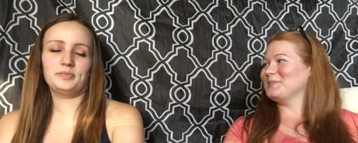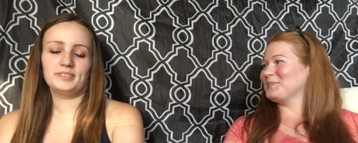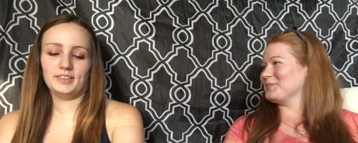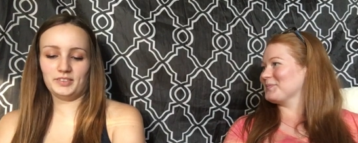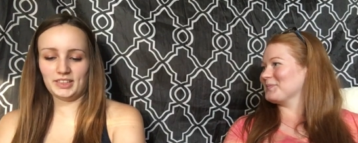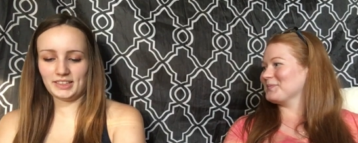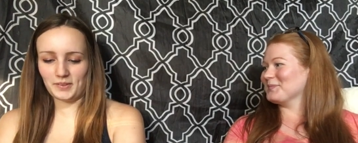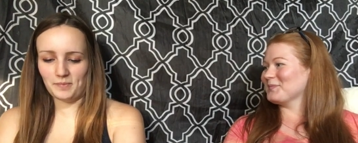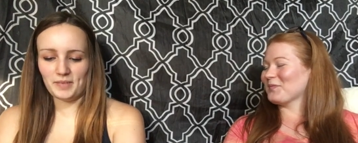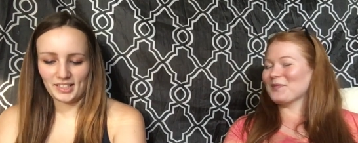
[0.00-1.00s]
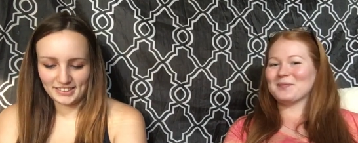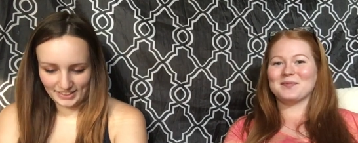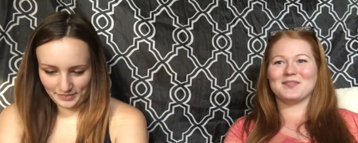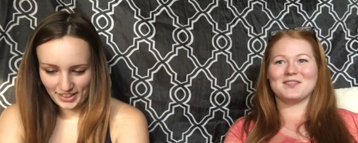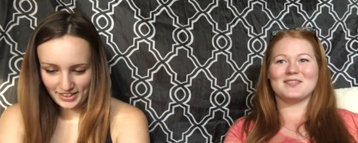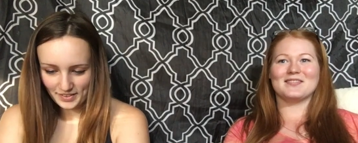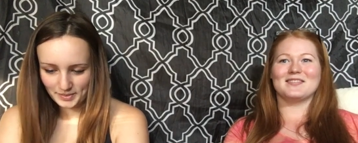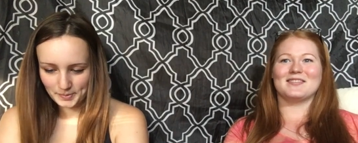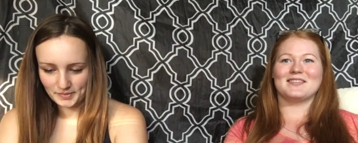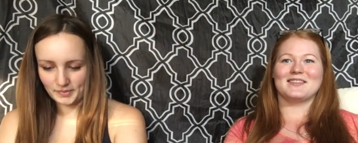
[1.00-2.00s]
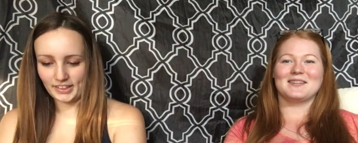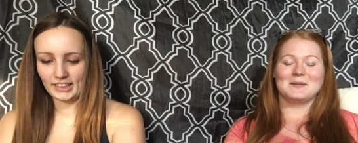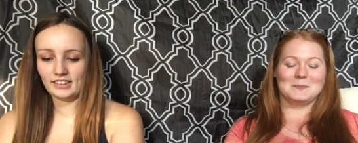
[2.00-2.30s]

Speaker 1: it was just so embarrassing. But I thought it was pretty funny.